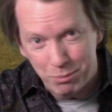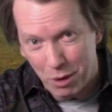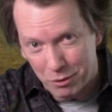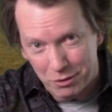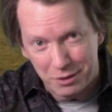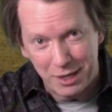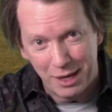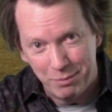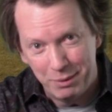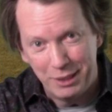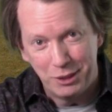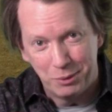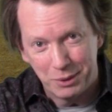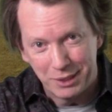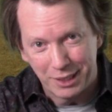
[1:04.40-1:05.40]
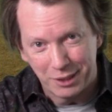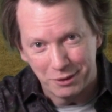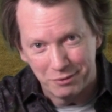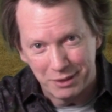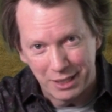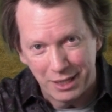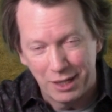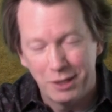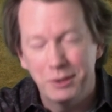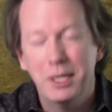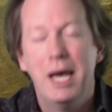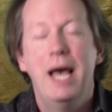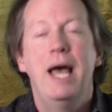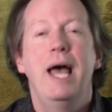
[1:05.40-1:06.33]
both of them into a single video,